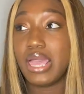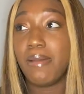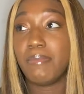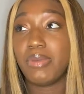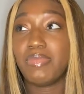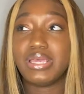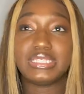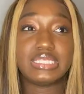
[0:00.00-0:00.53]
But
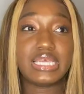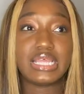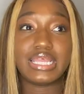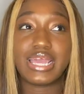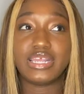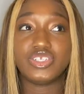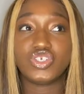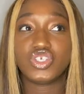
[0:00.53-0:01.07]
basically,
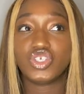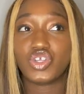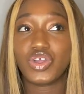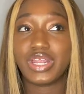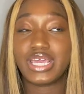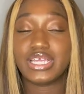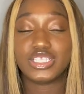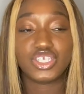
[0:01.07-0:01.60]
I just
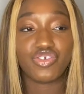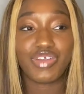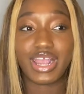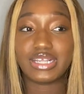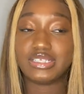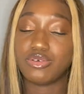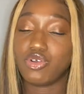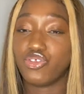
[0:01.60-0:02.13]
started
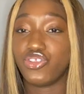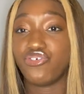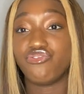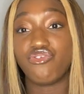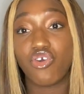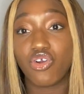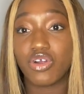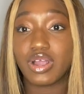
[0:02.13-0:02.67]
interacting on the
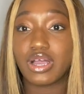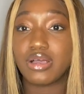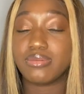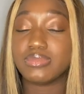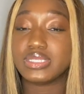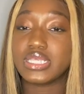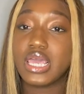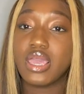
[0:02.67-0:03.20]

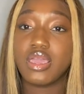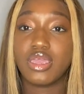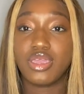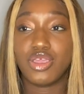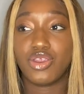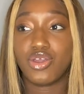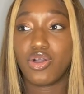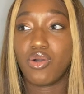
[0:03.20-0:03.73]
forums, you
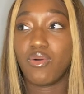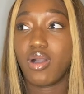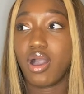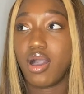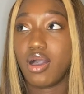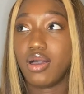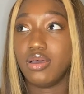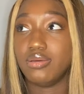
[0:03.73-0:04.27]
know,
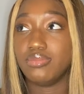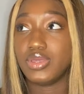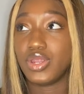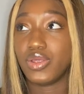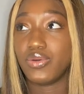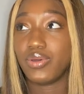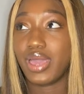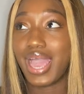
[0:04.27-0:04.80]

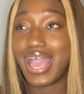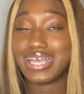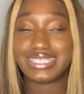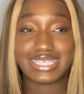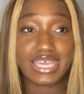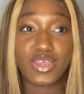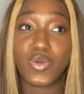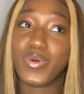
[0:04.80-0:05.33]

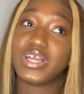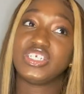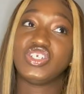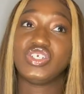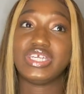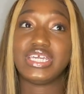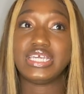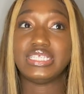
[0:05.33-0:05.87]
asking
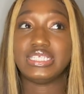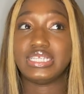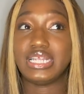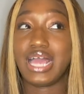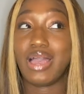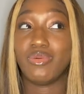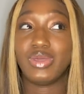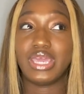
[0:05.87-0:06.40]
questions, and
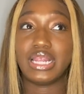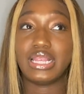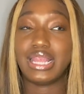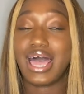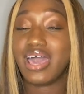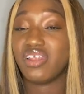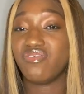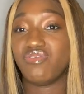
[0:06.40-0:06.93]
I would get a
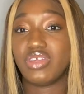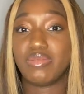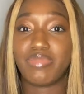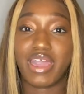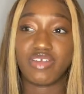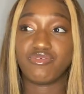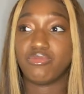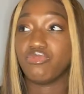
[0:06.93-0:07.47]
lot of
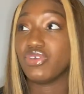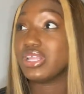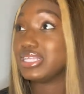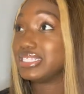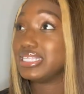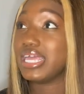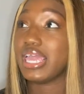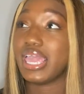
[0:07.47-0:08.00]
feedback from real
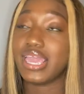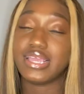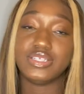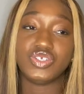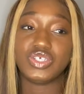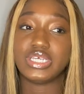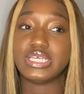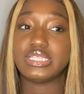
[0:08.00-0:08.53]
estate
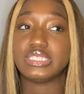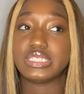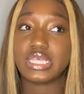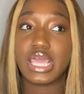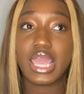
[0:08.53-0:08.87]
agents